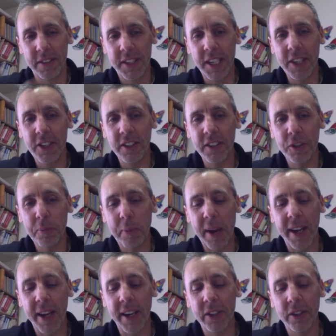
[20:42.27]
teaching
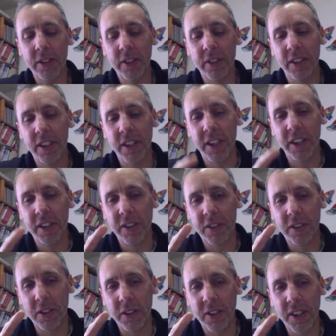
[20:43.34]
Spanish
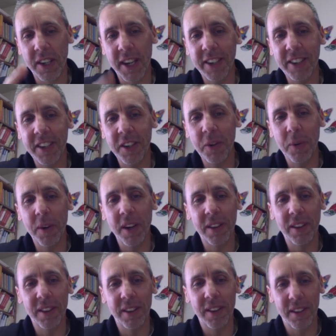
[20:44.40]
to connecting with